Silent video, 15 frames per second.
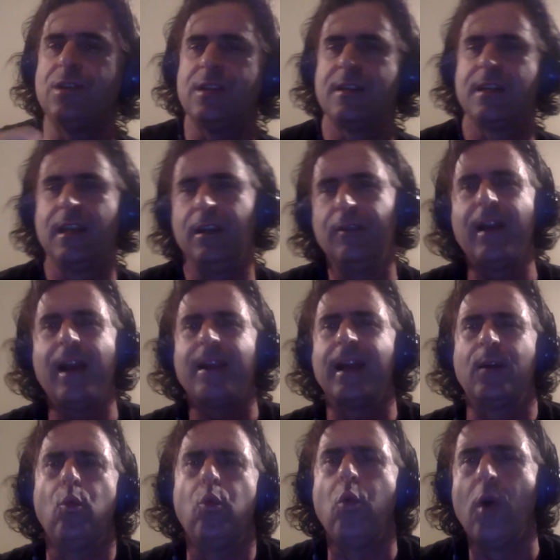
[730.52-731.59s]
is that you've got
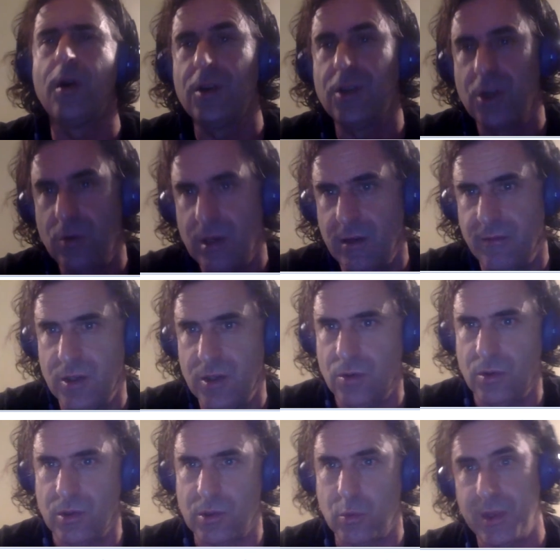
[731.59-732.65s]
like 1 or 2
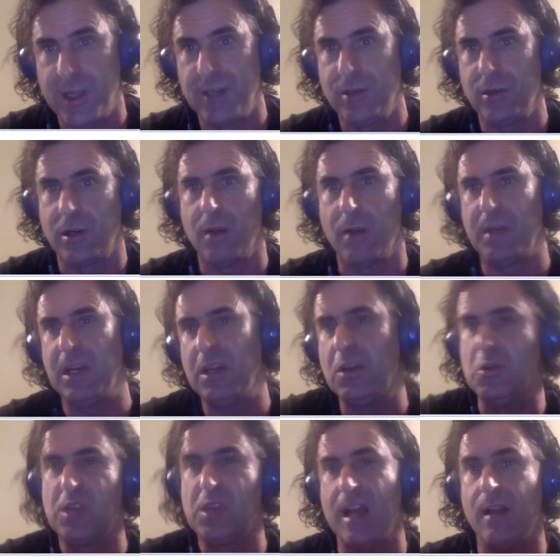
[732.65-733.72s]
individuals within your company
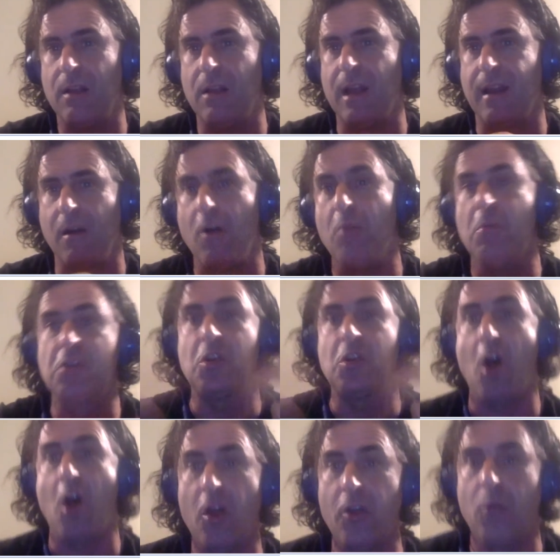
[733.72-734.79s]
who sell like almost
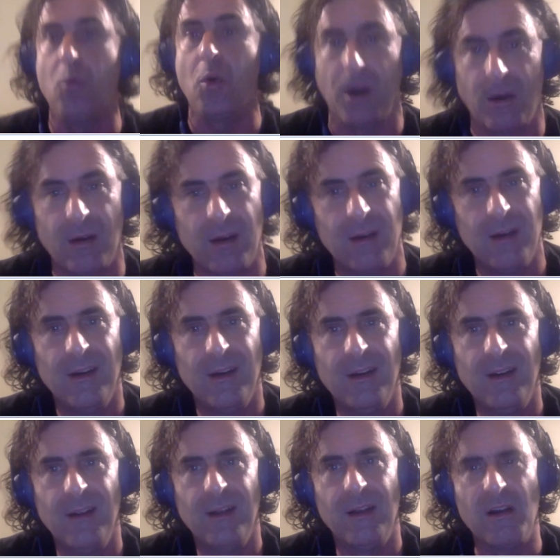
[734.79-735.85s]
all the work.
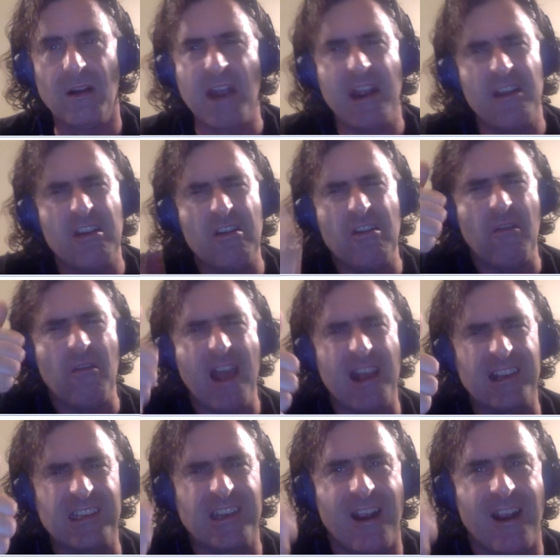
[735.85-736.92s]
Okay, they're the
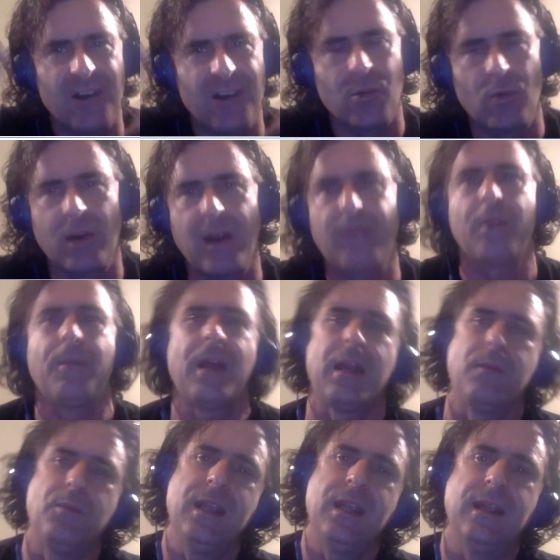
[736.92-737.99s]
rock stars or whatever it
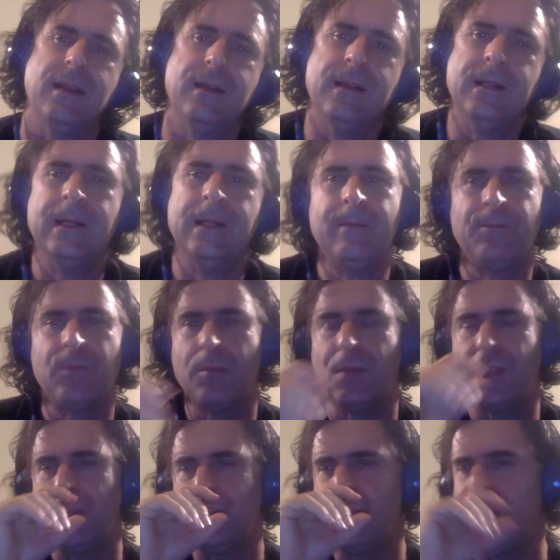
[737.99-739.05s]
might be.
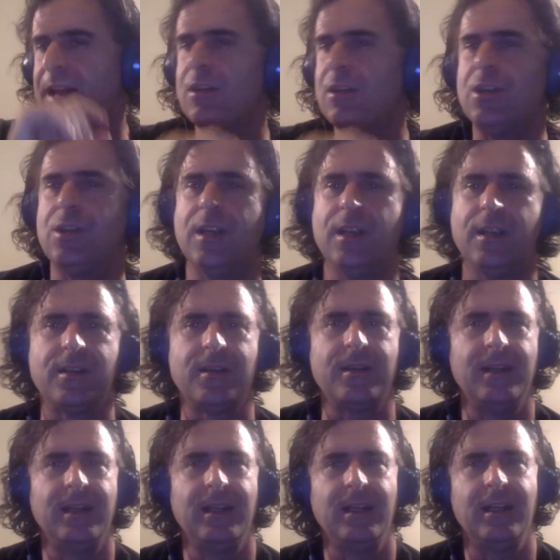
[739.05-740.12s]
But the challenge is
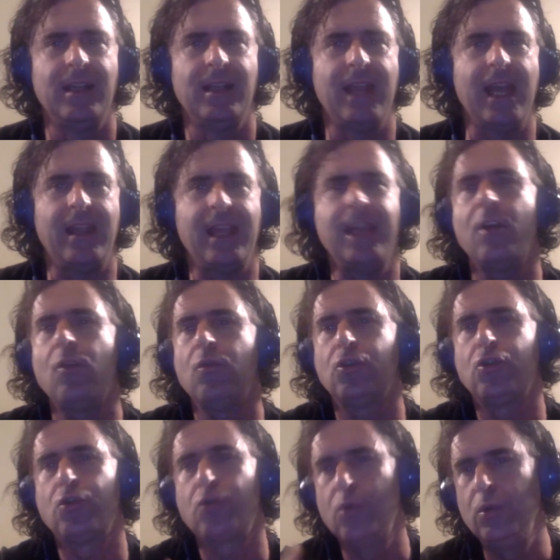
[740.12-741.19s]
that they don't
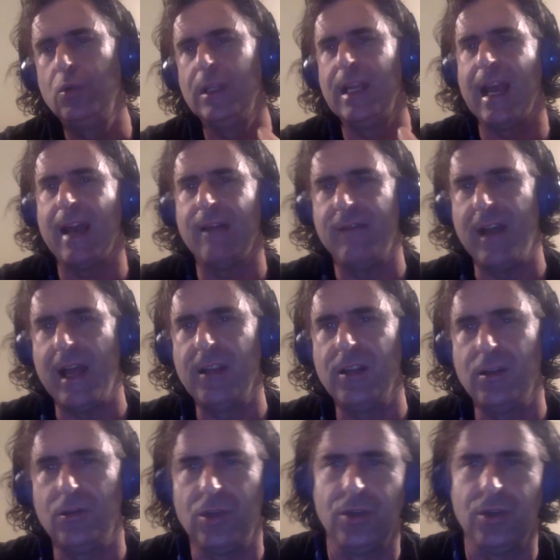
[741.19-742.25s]
truly add
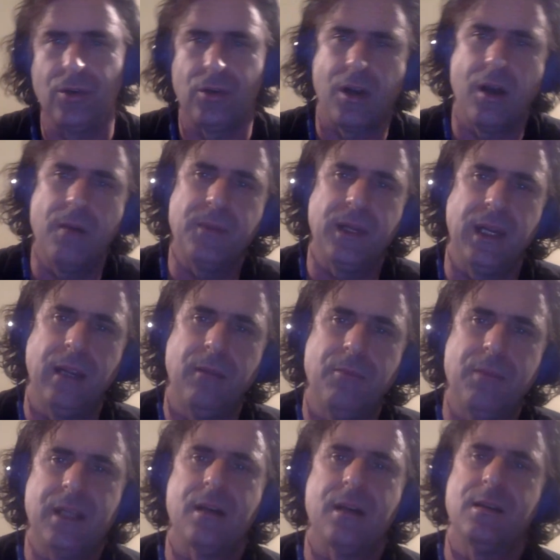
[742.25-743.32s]
value to your company
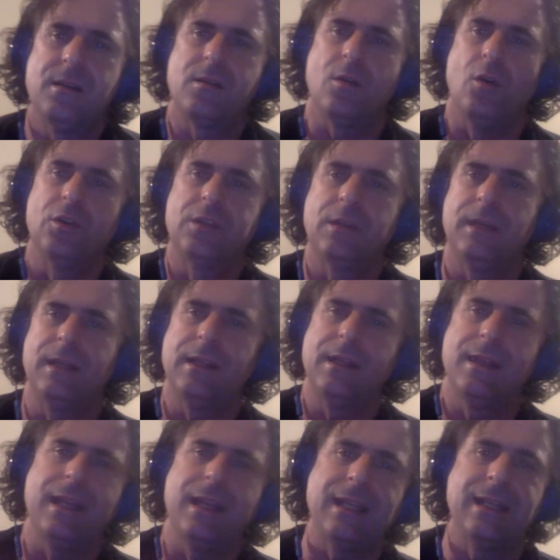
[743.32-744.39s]
because ultimately
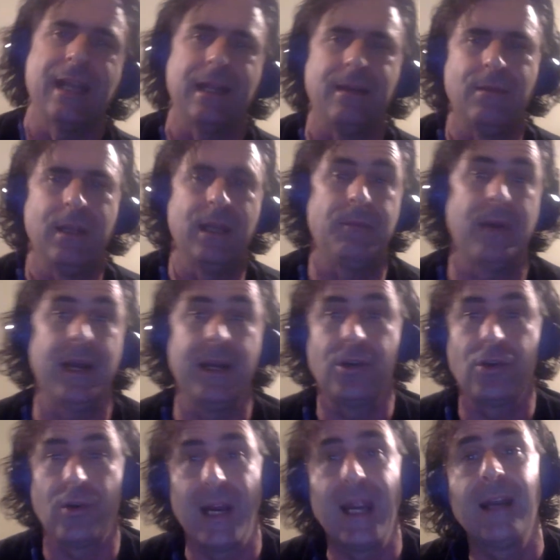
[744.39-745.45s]
they could get hit by a
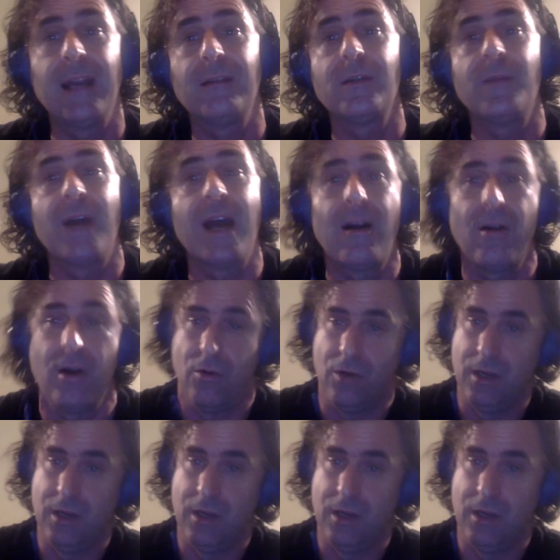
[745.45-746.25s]
train tomorrow.